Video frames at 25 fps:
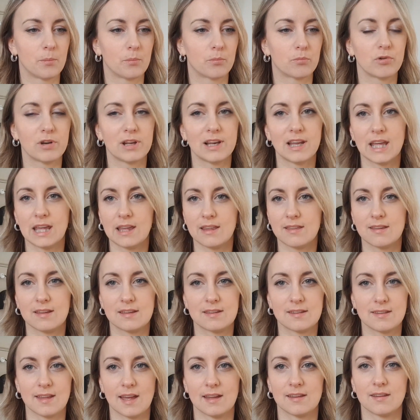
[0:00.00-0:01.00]
Really easy
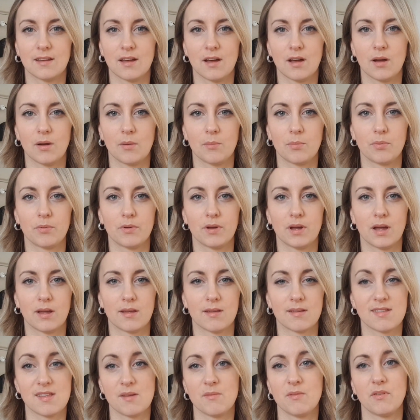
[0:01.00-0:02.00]
to set up.
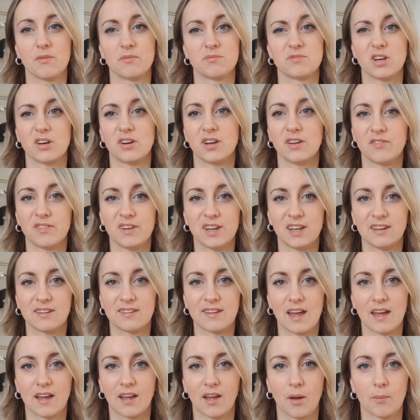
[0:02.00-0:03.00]
Some of them don't even need
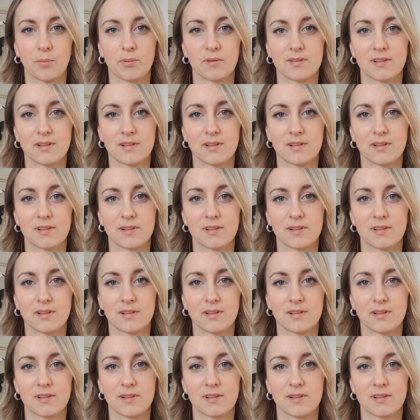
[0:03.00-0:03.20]
setting up.